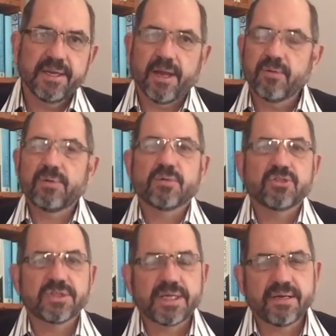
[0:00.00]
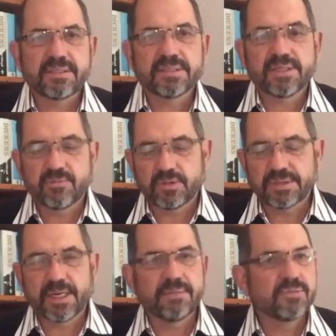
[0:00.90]
No one wants to go into
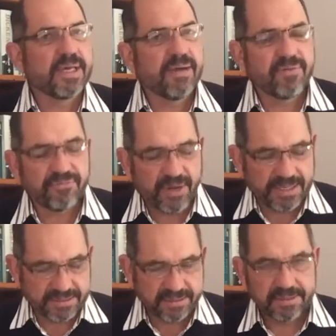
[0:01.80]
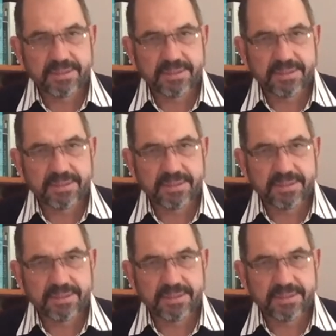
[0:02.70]
someone's home to have a fight.